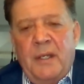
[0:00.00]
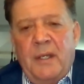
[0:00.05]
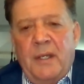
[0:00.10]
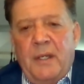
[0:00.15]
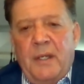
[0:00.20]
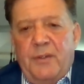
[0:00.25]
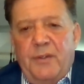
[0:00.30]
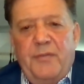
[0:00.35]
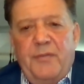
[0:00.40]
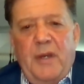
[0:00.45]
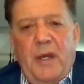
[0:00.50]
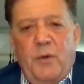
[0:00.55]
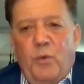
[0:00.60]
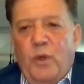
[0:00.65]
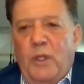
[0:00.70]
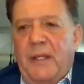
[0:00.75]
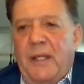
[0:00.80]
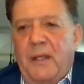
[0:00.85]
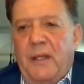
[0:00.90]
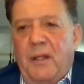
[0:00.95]
you've got a
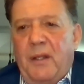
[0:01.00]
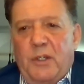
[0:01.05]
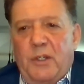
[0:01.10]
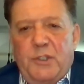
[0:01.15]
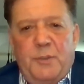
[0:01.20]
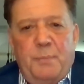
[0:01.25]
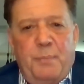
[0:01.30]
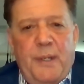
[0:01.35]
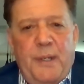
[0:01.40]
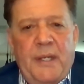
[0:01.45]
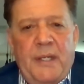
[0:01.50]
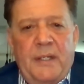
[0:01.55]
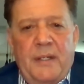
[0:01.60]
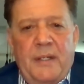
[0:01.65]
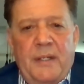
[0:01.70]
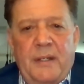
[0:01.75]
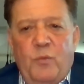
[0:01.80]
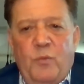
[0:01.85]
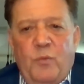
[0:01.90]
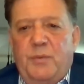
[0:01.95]
really large pit,
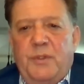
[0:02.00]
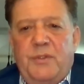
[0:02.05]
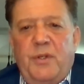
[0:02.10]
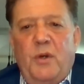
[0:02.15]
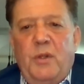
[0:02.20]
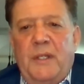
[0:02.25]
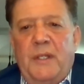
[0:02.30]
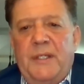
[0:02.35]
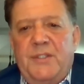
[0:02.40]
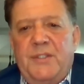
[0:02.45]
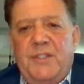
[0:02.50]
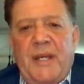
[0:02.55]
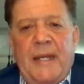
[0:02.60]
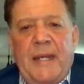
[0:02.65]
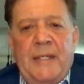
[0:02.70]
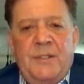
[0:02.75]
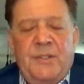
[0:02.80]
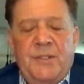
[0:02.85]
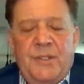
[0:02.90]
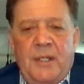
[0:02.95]
which would totally
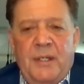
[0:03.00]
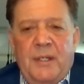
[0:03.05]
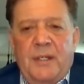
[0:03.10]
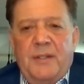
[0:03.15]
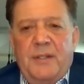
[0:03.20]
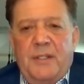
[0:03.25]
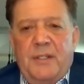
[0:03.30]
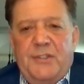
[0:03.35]
change